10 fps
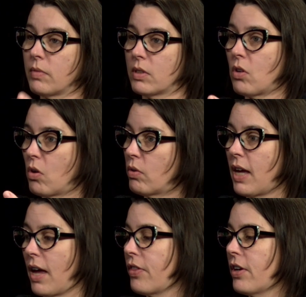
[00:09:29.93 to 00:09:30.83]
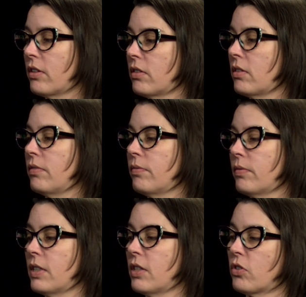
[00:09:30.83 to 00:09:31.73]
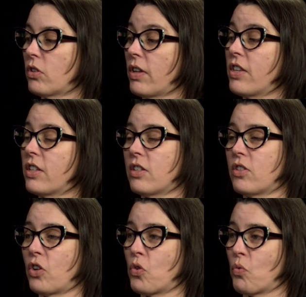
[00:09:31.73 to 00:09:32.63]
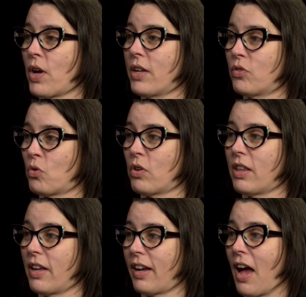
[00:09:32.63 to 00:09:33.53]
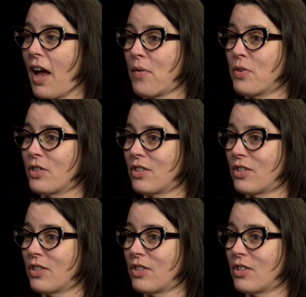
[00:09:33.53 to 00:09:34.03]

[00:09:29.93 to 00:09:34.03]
So yeah, these are great. This is a great story. Like, I was